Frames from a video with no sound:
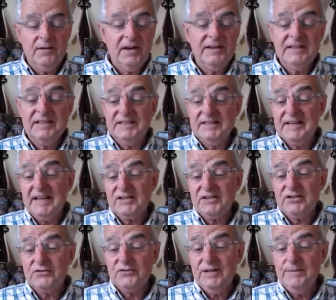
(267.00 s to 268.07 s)
this is an
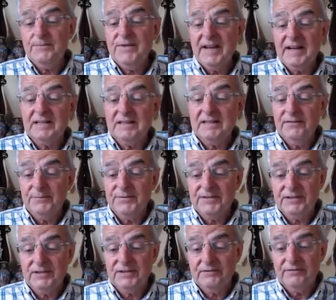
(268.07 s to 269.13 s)
extreme negative
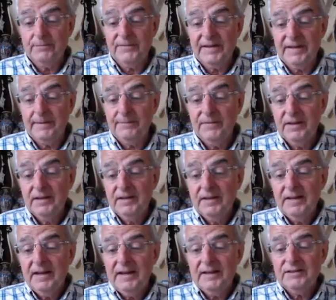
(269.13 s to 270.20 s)
position from them.
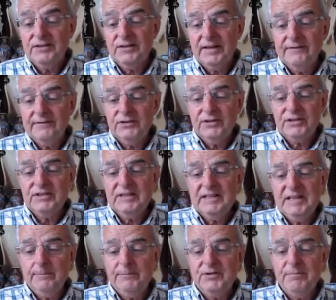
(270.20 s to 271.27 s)
So they've just
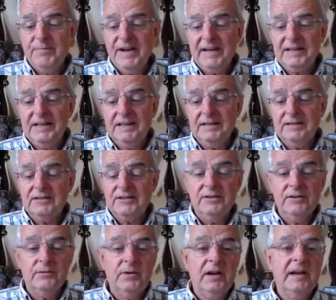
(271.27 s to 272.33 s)
dipped back
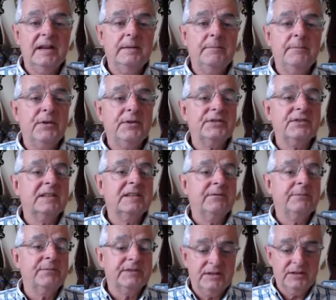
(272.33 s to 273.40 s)
into a positive
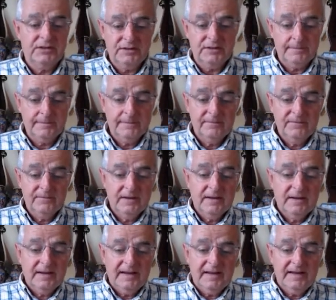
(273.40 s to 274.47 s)
position,
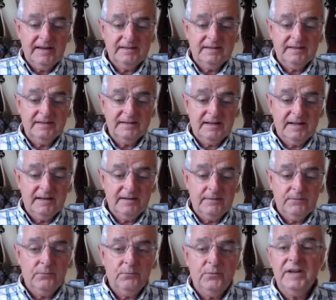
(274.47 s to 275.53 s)
and
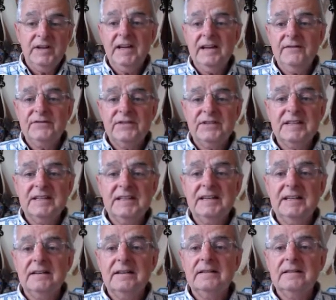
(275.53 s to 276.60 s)
we have seen